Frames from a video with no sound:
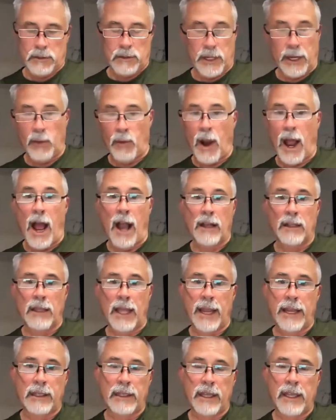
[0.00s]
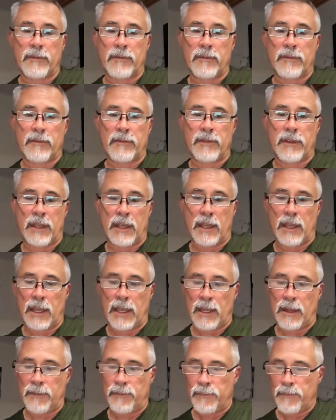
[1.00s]
Iraq, likely
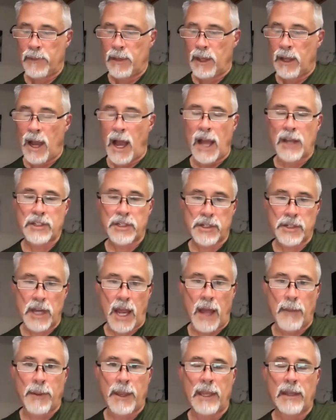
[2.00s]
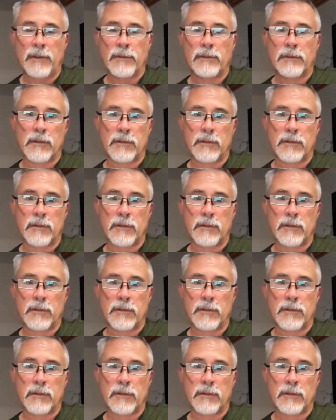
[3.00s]
the Hashishabi,